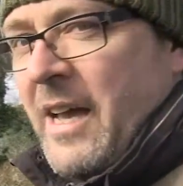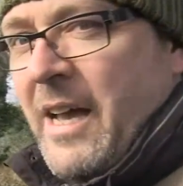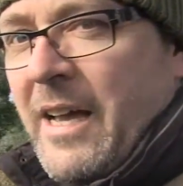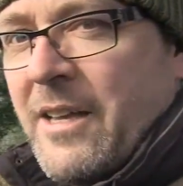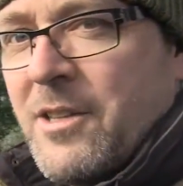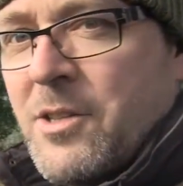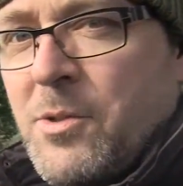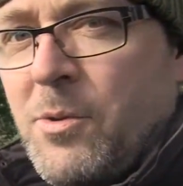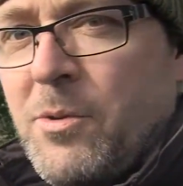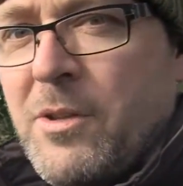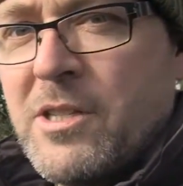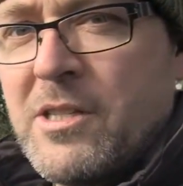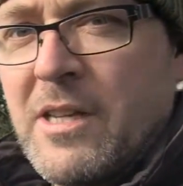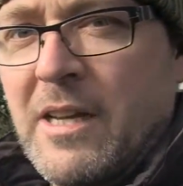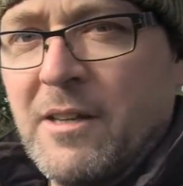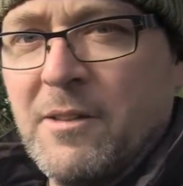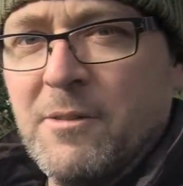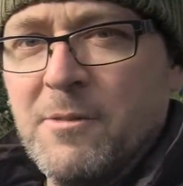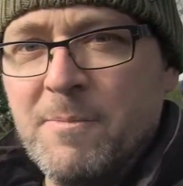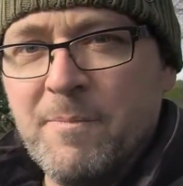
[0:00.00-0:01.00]
and saw this
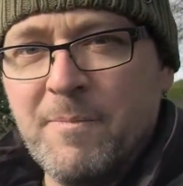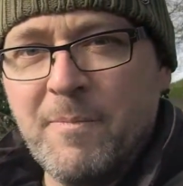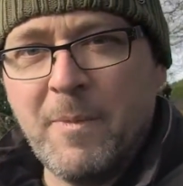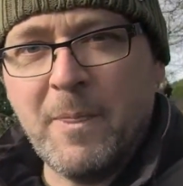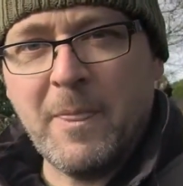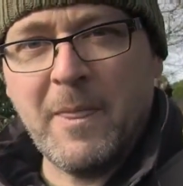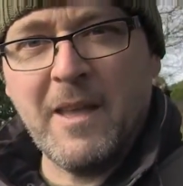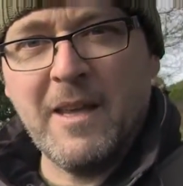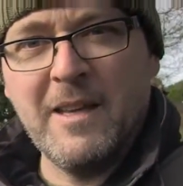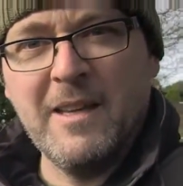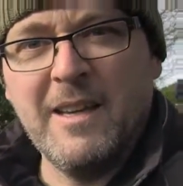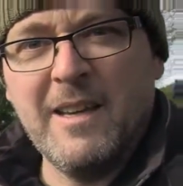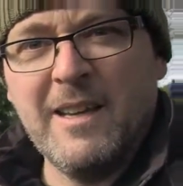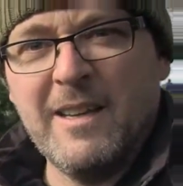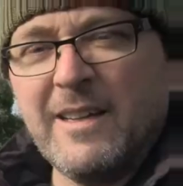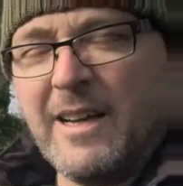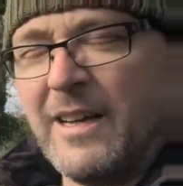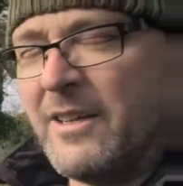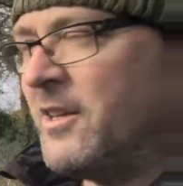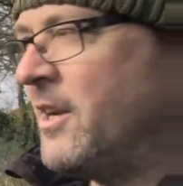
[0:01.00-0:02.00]
angle.
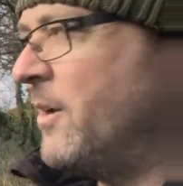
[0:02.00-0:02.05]
And you